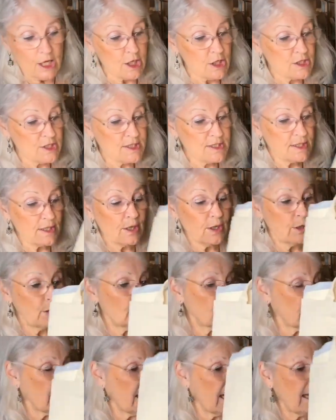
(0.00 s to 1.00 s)

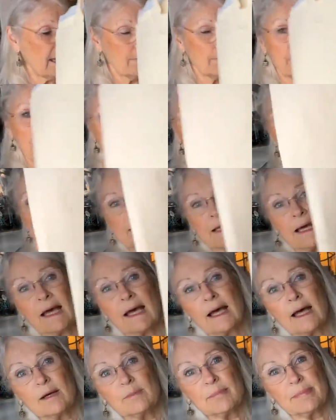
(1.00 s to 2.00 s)
So I picked
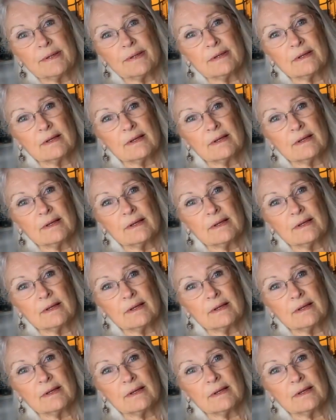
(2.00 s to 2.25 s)
up